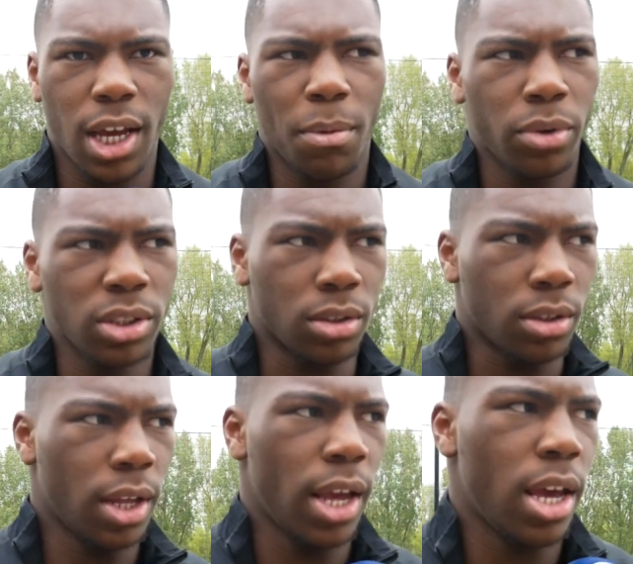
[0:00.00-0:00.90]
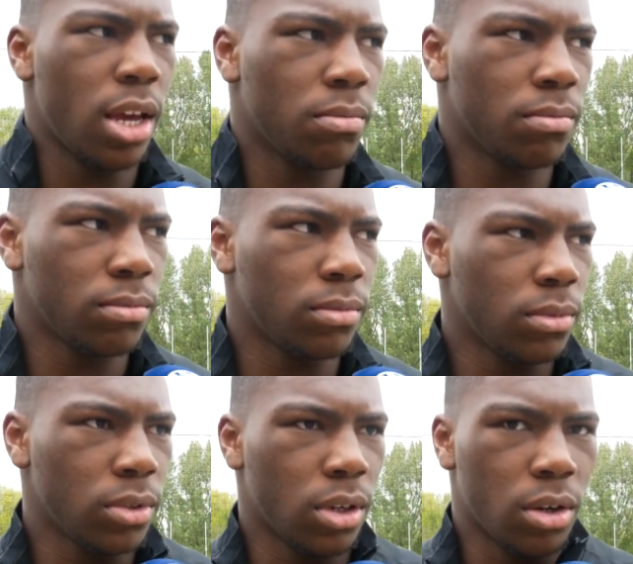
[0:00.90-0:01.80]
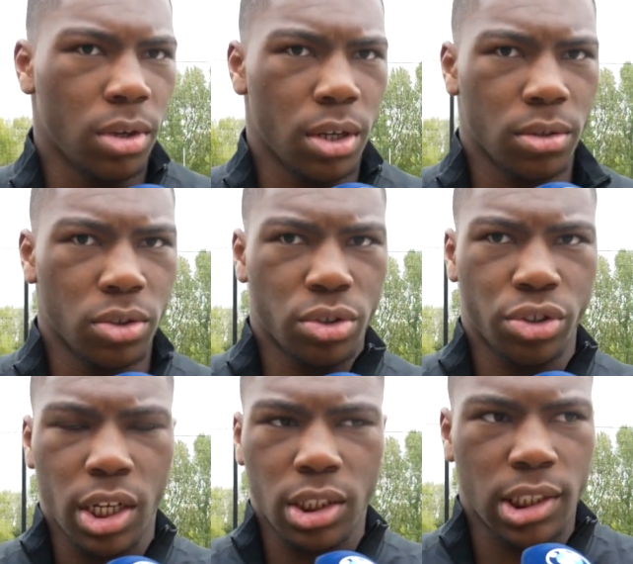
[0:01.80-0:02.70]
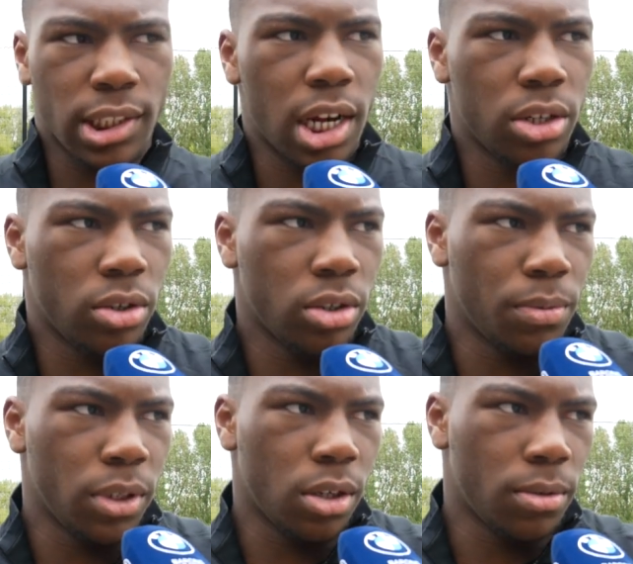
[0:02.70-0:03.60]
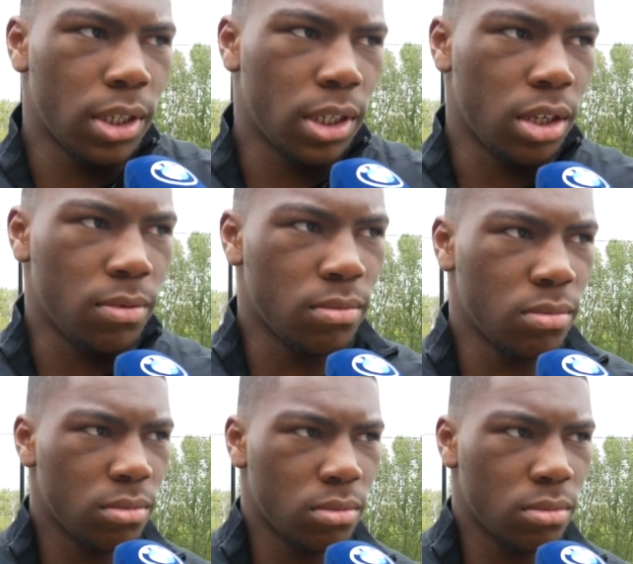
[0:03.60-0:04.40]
Oh, yeah, I'm buzzing. You know, straight into the starting lineup, you know, and,